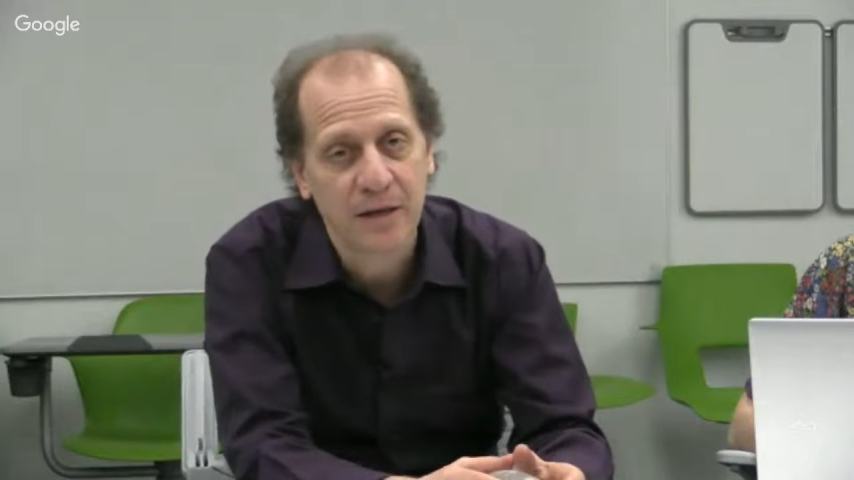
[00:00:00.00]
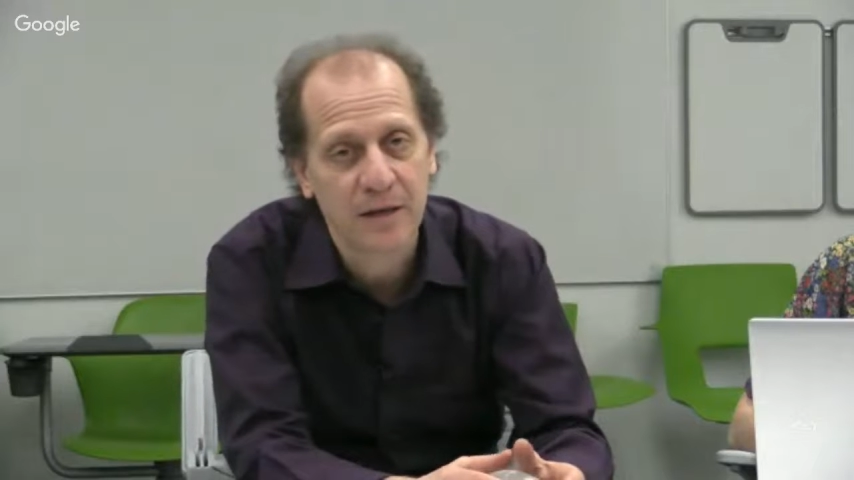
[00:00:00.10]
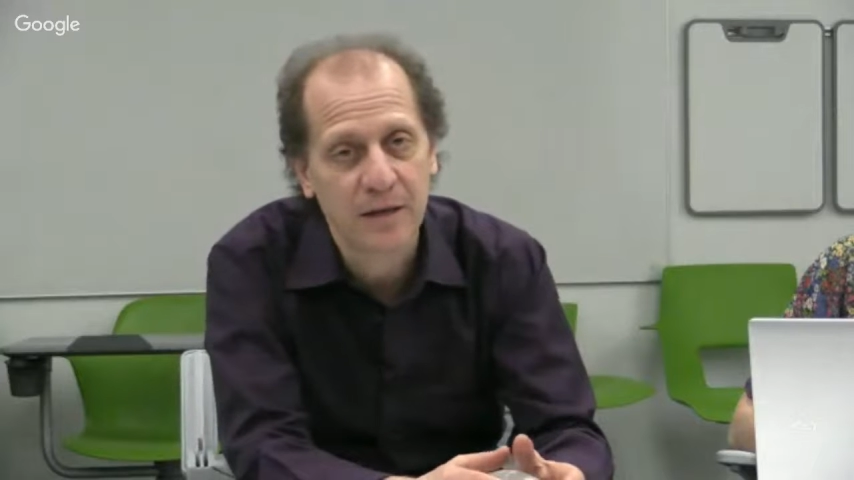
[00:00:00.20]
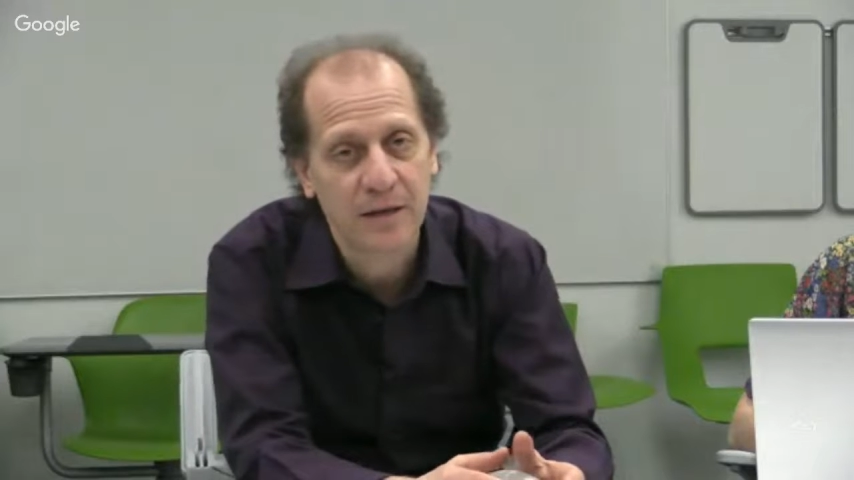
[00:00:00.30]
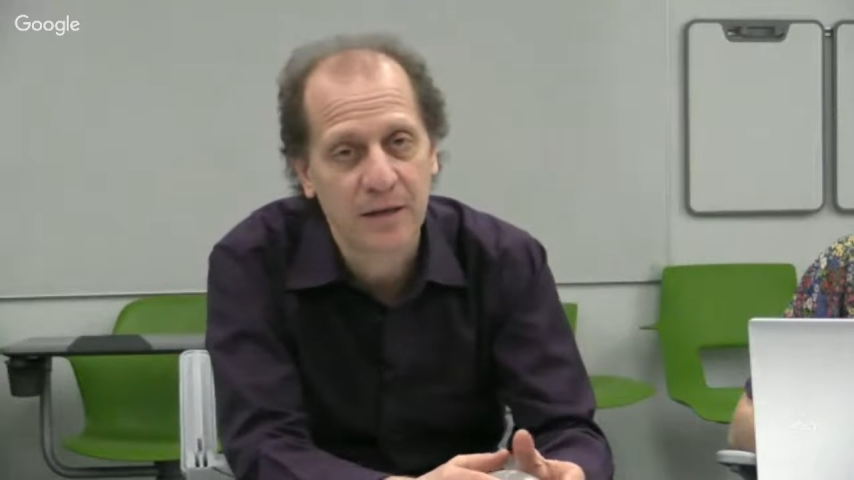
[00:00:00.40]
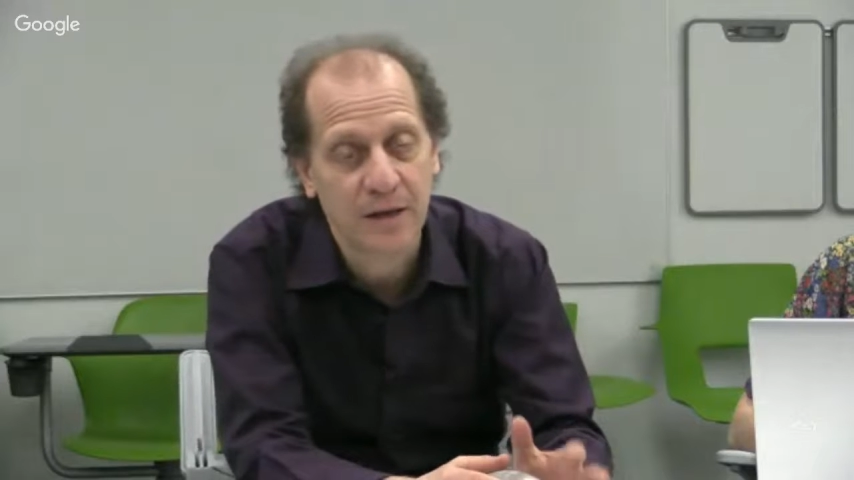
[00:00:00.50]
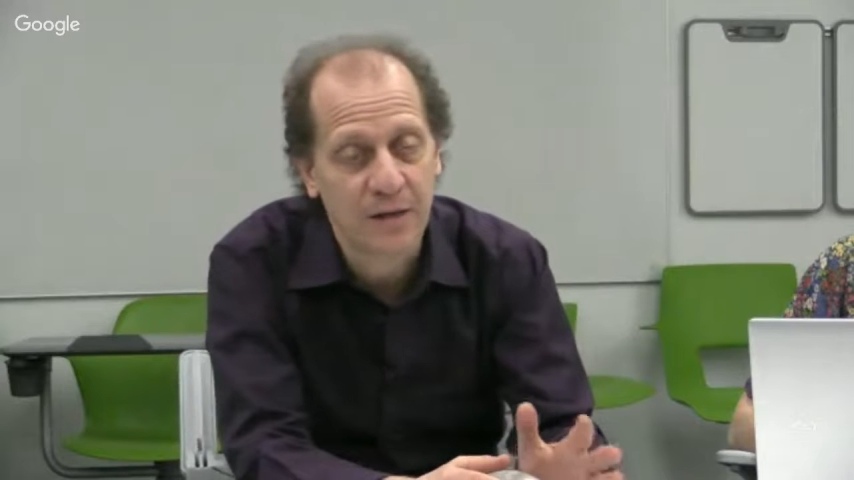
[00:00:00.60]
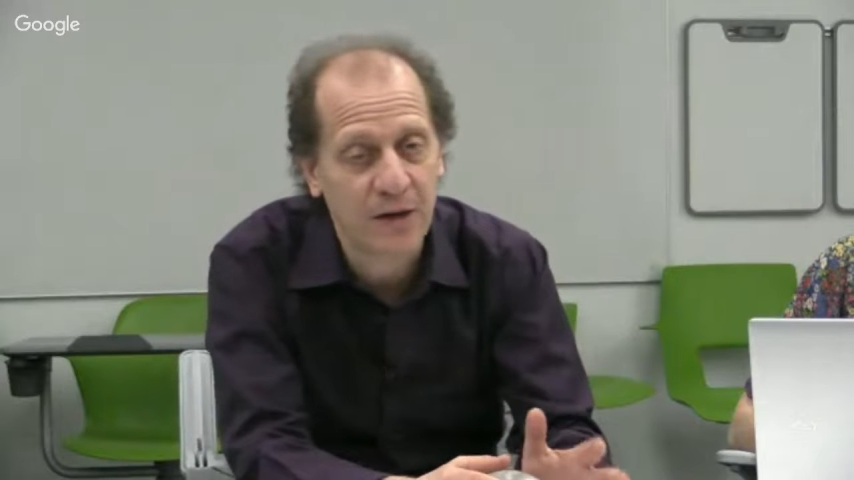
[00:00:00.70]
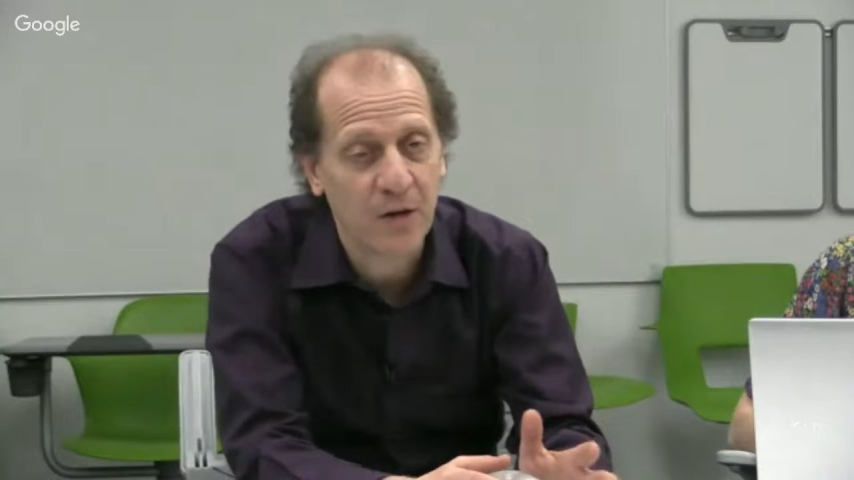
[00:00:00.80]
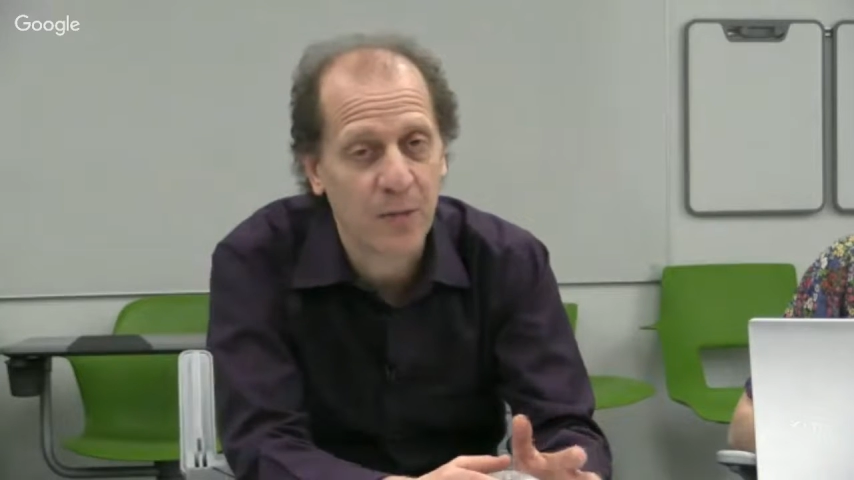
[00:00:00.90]

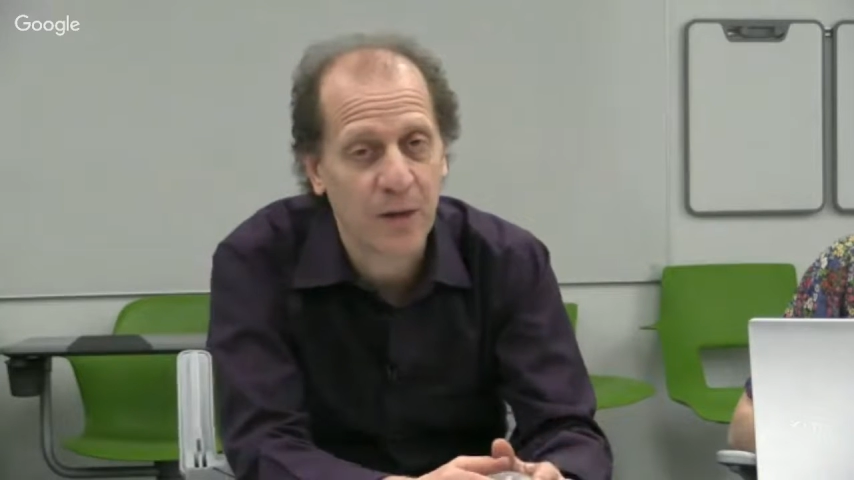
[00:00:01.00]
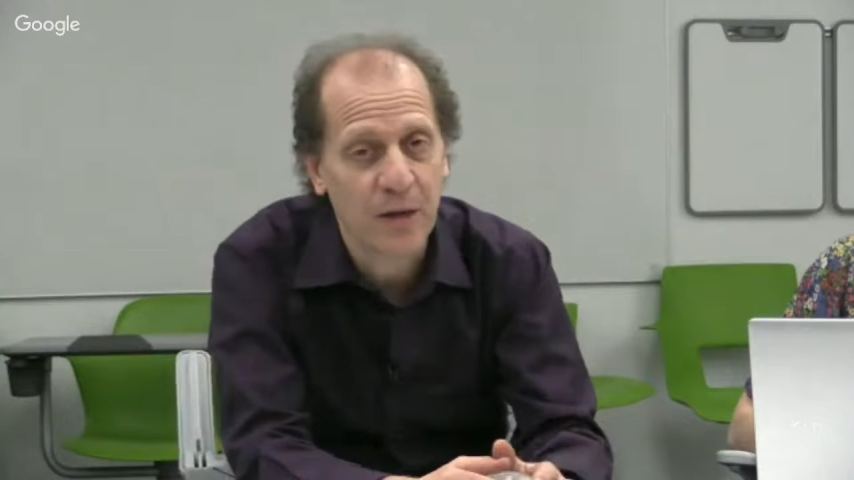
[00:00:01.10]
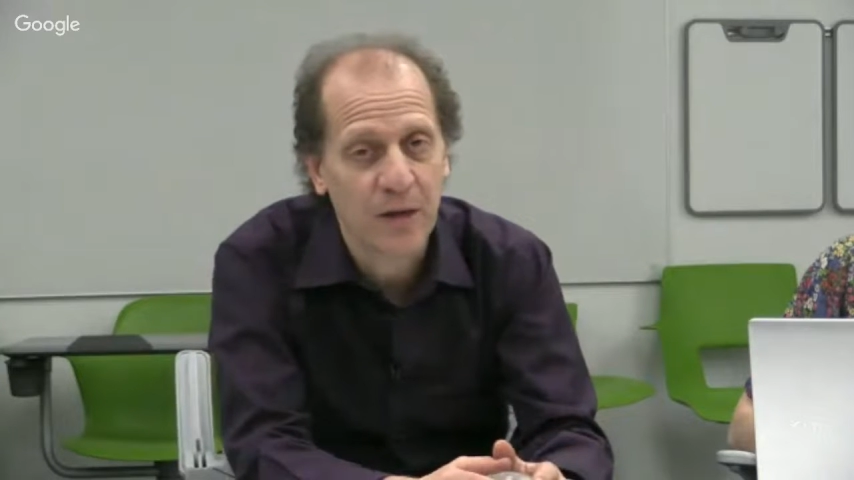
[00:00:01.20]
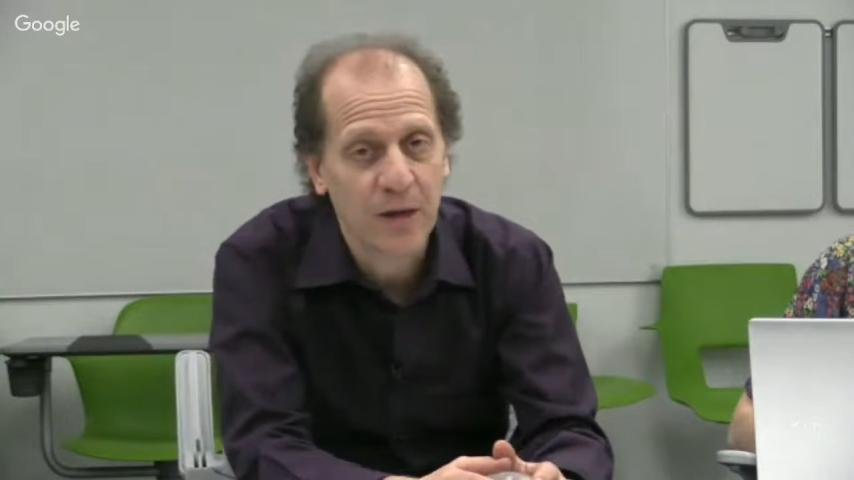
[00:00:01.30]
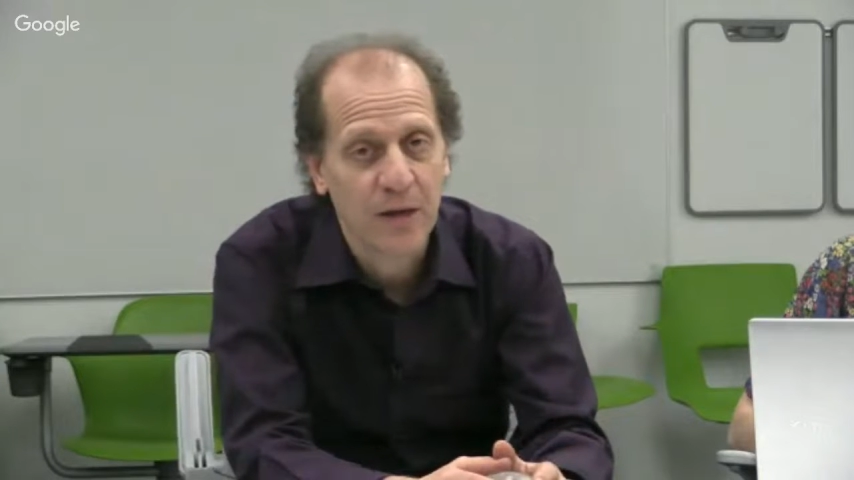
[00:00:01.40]
and therapy